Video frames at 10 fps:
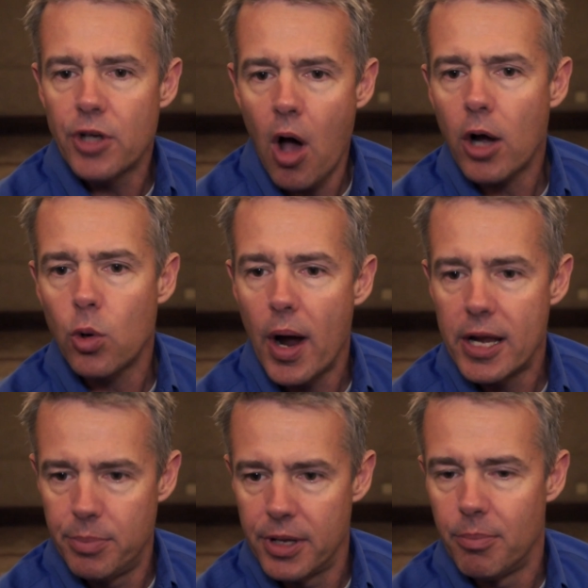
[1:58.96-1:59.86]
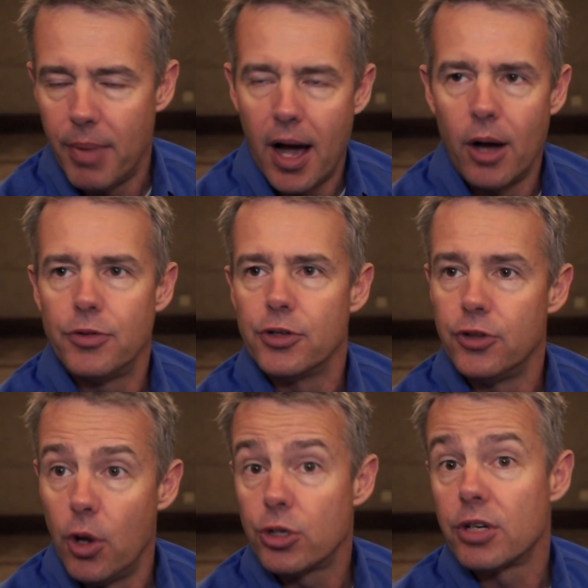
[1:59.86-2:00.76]
talk quite a bit about this
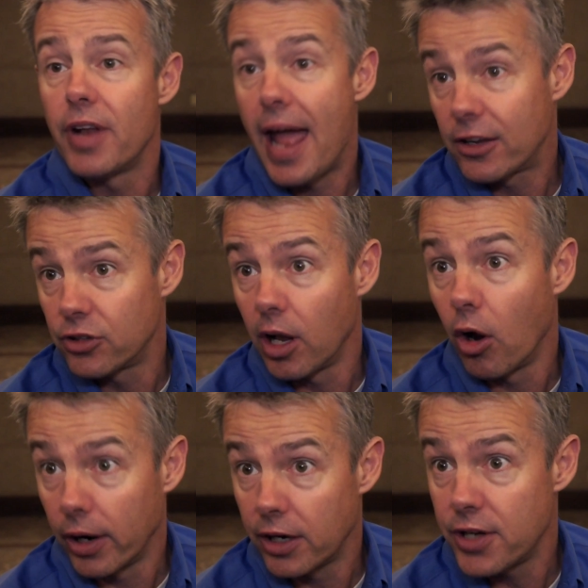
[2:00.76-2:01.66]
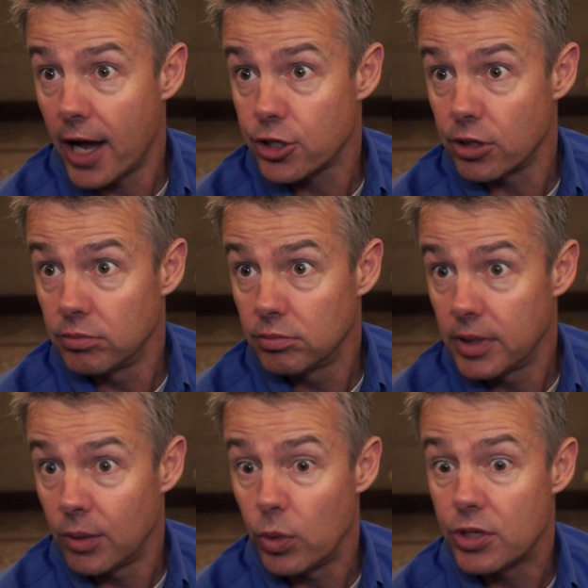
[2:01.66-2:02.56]
notion of an accidental architecture,
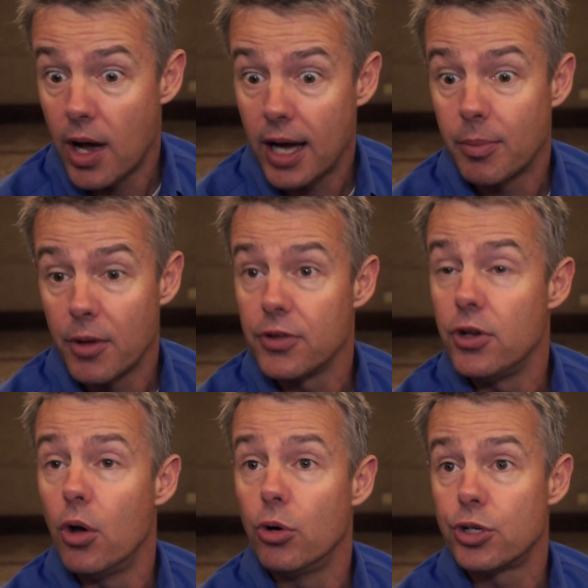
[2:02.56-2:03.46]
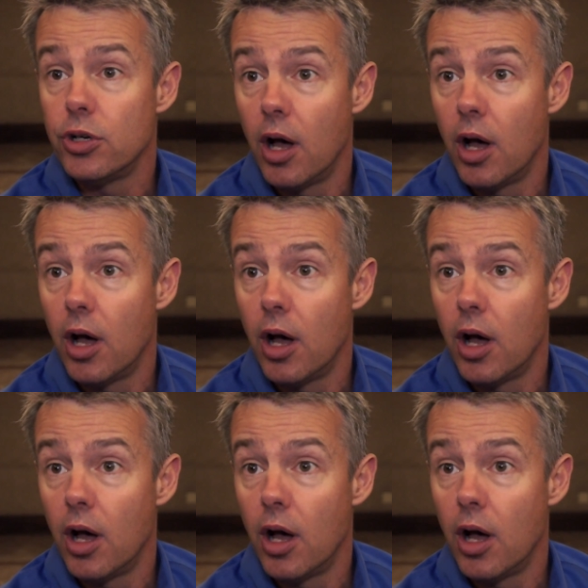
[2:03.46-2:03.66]
and we talk about the notion